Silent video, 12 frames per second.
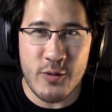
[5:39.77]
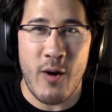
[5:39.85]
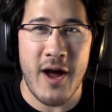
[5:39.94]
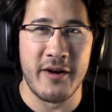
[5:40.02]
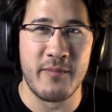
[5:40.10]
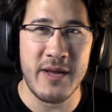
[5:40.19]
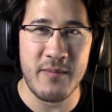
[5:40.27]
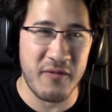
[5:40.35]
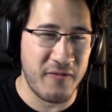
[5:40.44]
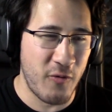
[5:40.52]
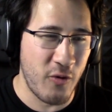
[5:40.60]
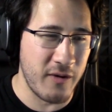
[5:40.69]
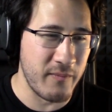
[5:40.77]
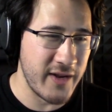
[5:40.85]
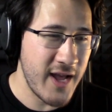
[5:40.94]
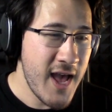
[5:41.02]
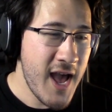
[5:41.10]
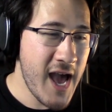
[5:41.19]
crowd of people
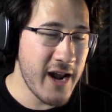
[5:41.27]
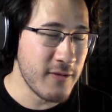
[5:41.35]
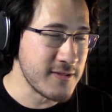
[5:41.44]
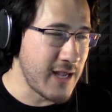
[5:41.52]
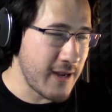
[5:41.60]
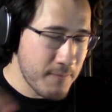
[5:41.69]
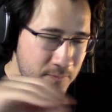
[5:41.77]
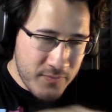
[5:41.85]
formed, and I was like,